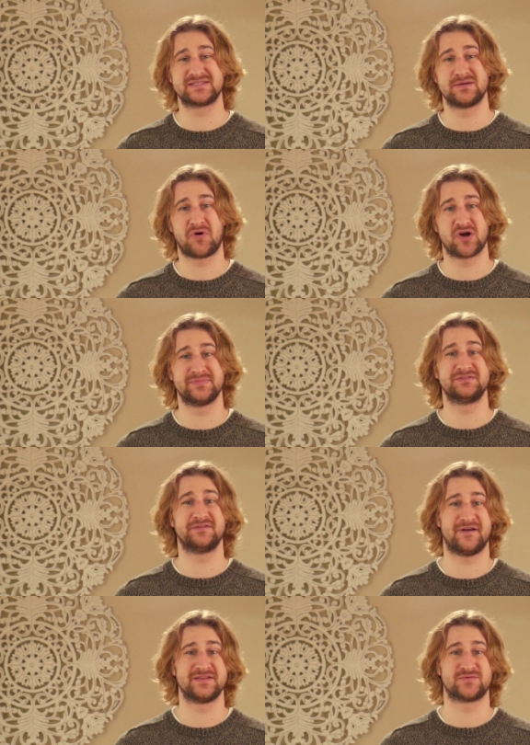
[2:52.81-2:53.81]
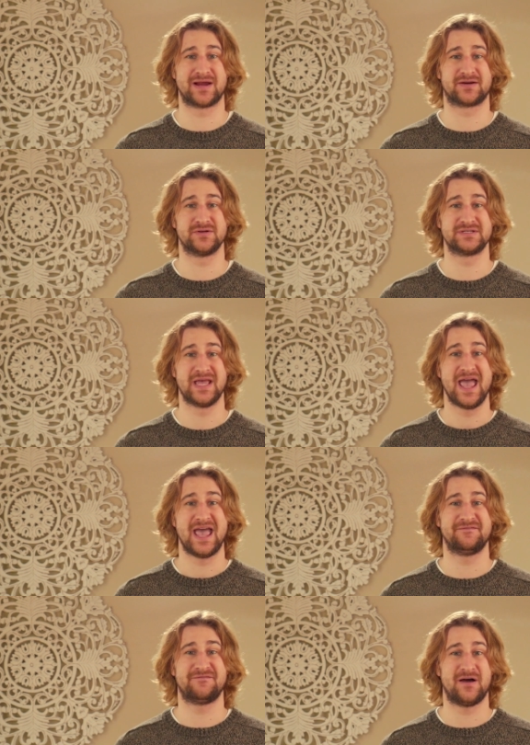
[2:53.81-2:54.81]
Department of Defense records
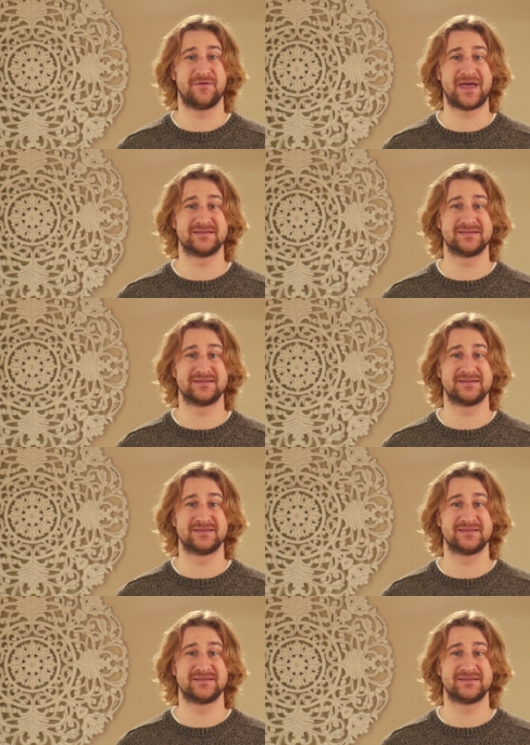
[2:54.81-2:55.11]
and found that